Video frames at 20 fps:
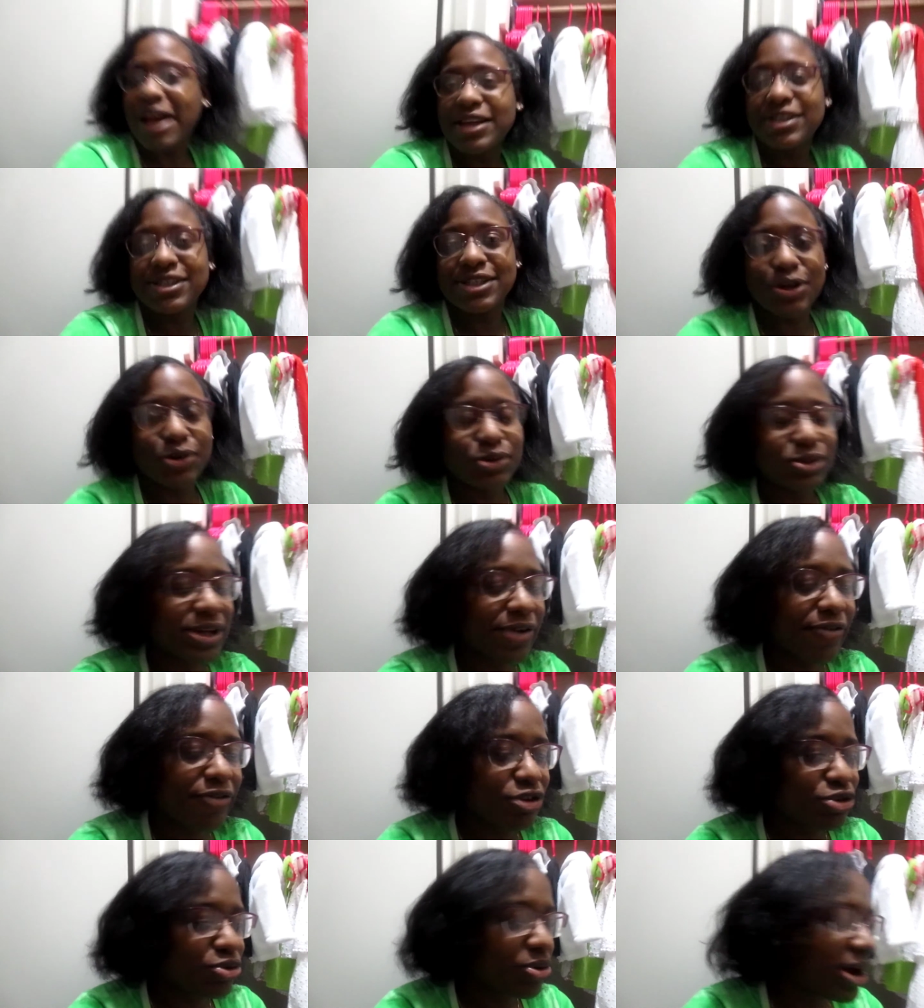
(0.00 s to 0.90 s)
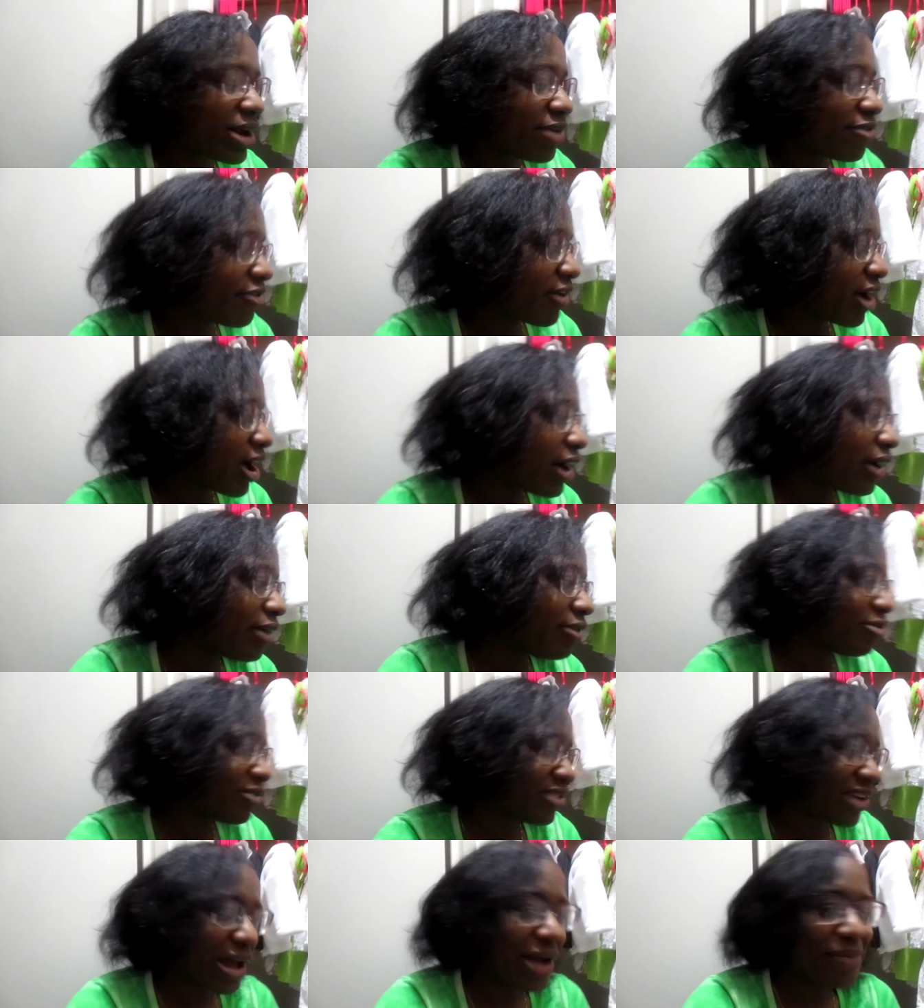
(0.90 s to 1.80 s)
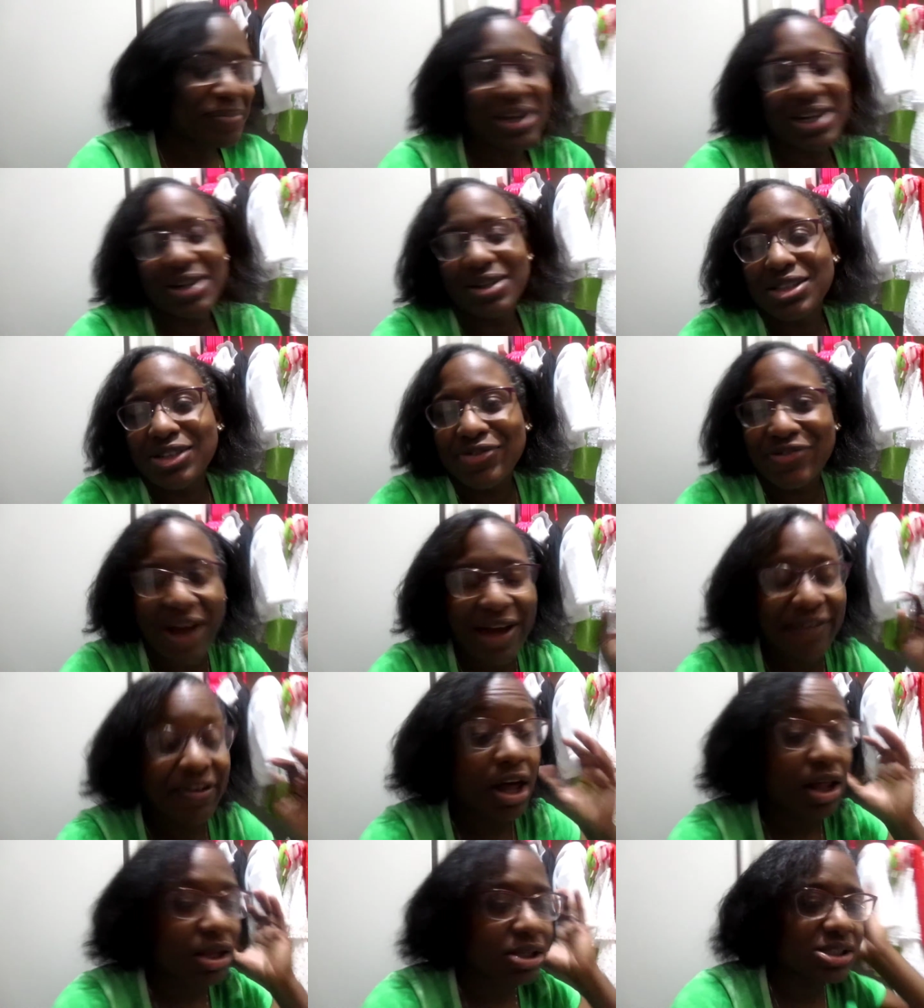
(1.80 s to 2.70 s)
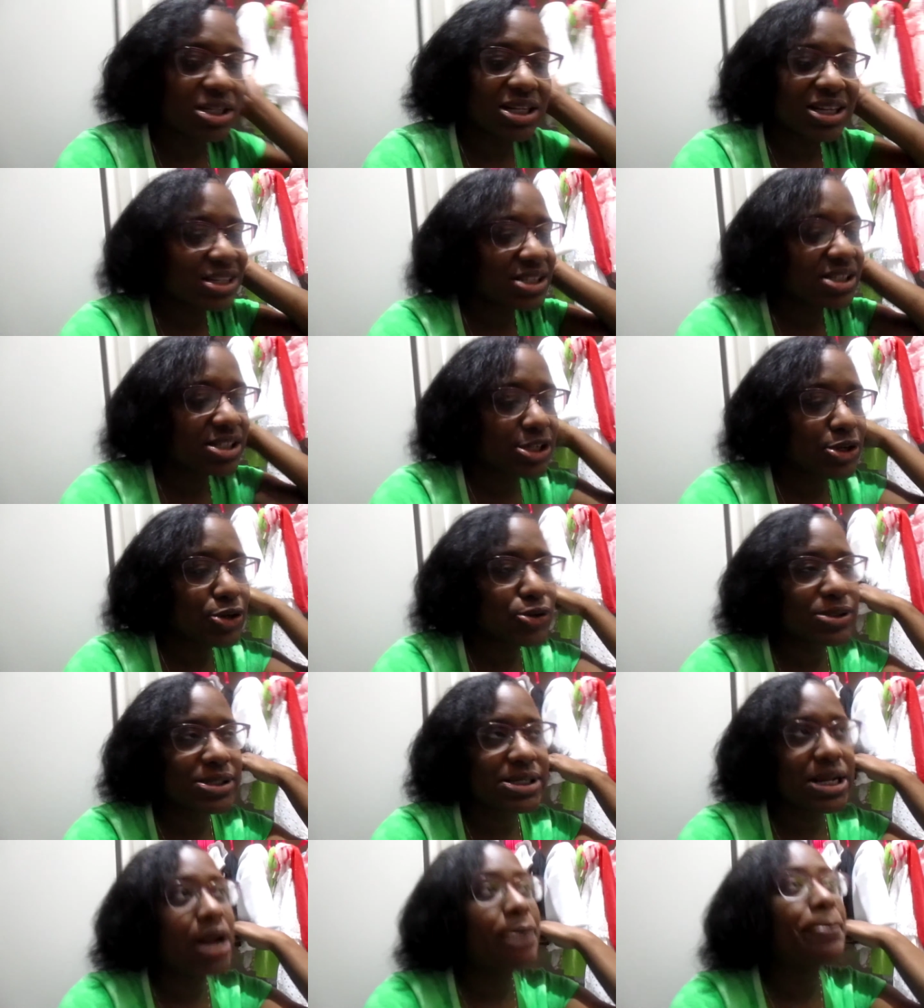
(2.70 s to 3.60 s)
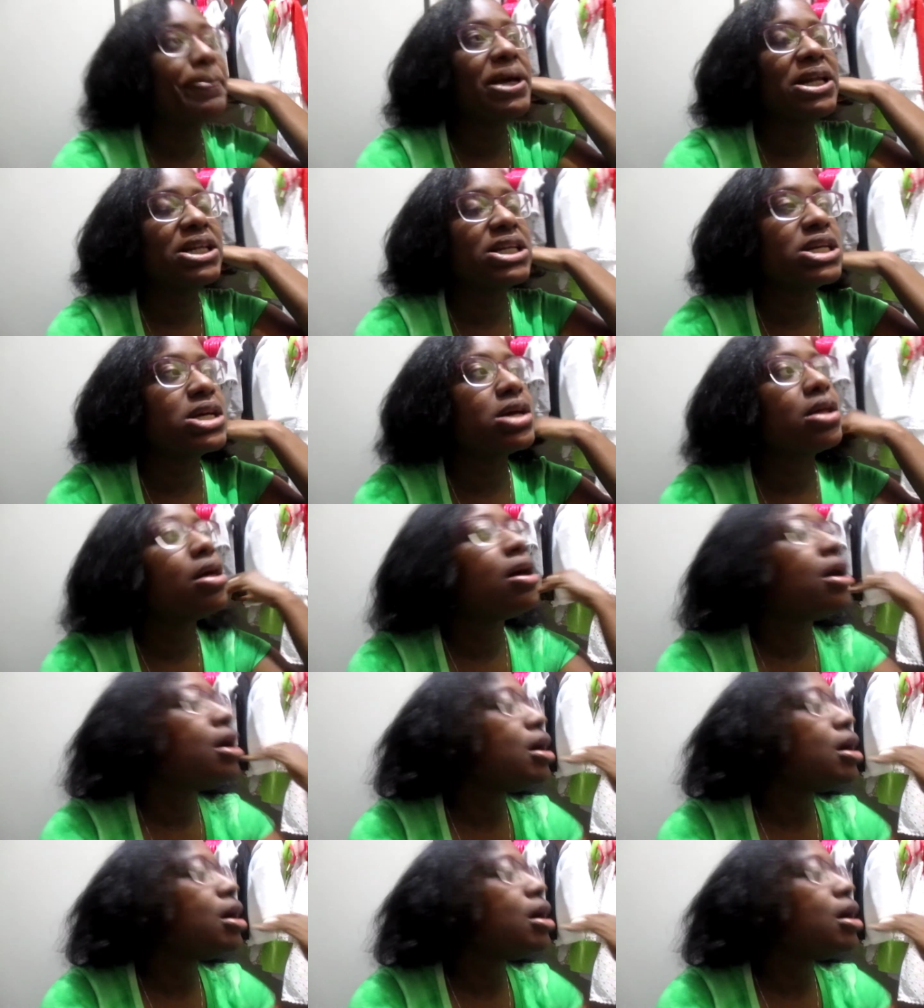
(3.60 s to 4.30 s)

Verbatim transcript: sold it for twenty-five dollars. I mean, it's five dollars less, so it's not a big deal.